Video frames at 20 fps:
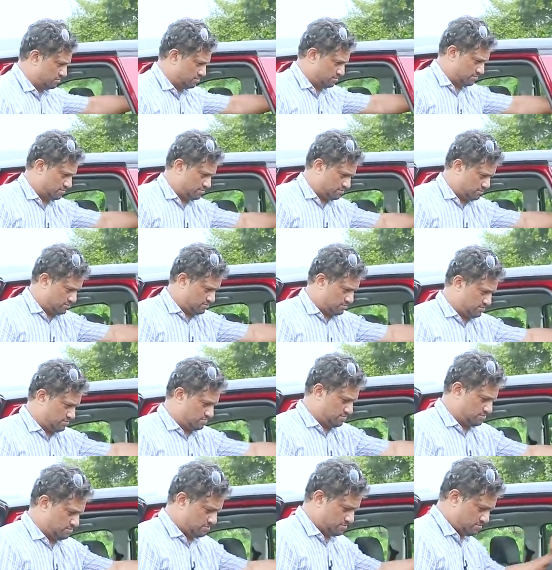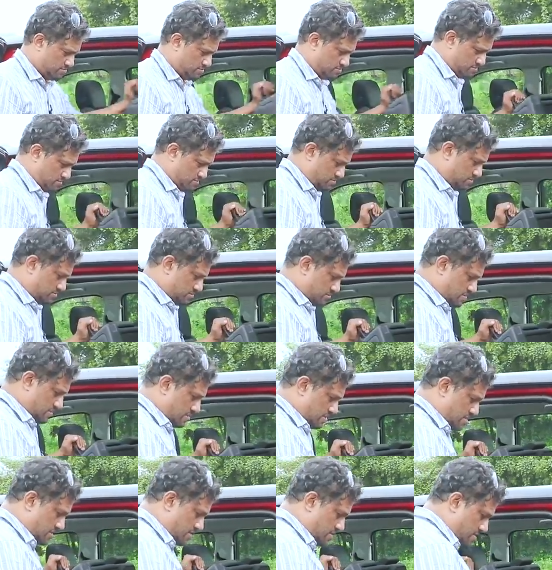
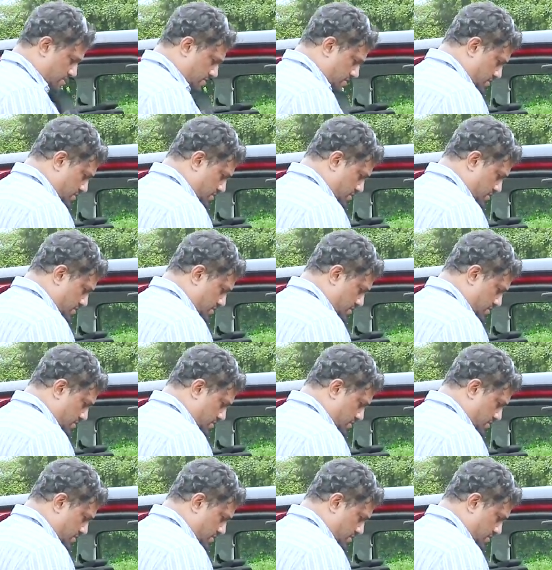(no one is talking)